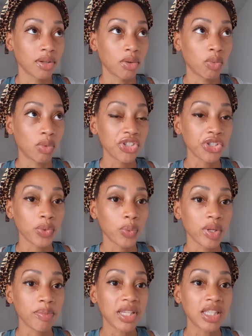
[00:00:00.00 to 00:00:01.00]
What should
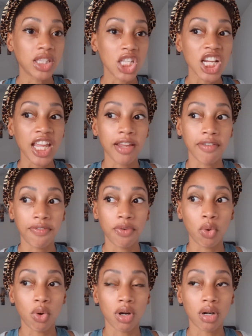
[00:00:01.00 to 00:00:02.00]
we be looking
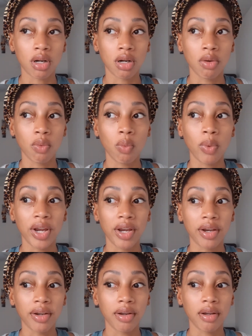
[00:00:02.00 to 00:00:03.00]
for
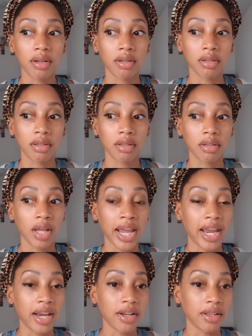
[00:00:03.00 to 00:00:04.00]
when
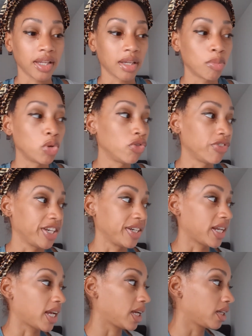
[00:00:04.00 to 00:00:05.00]
handling a move-in
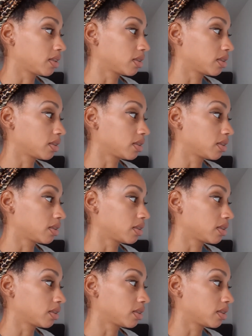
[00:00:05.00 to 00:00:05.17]
day?